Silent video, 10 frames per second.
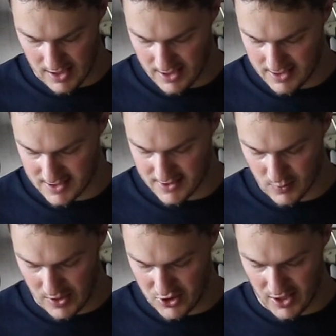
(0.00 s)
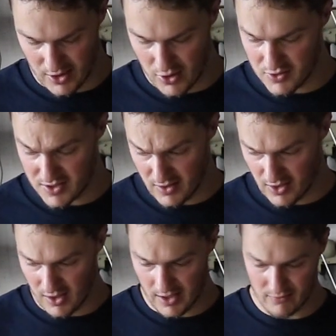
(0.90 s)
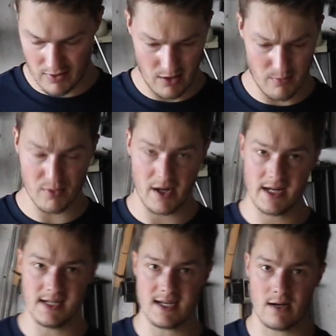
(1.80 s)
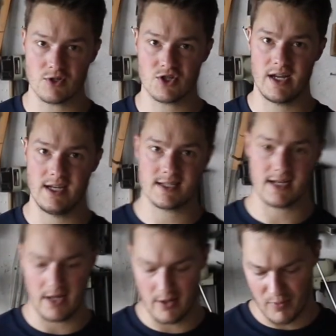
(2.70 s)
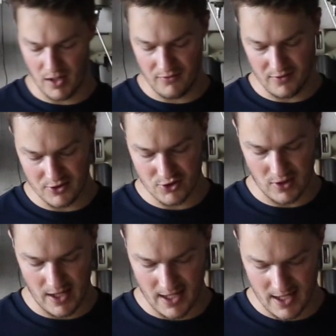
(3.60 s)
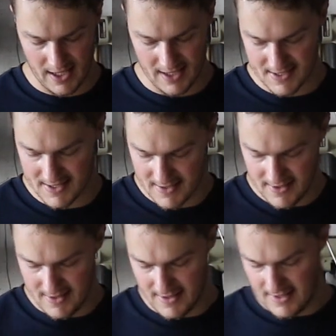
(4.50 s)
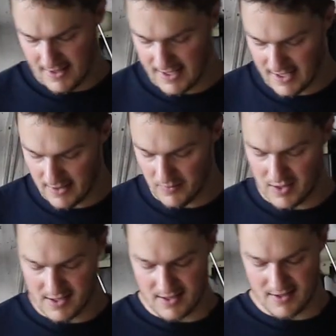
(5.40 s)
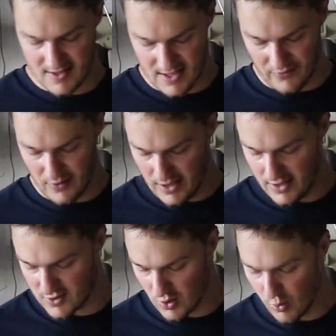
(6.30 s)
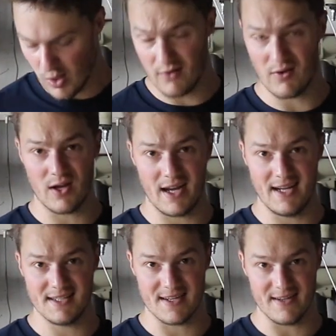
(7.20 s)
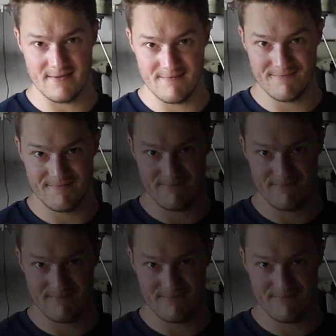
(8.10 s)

and switching, using the guide rail and breaking down sheets to get your perfect straight cuts. And this is definitely a tool worth looking into.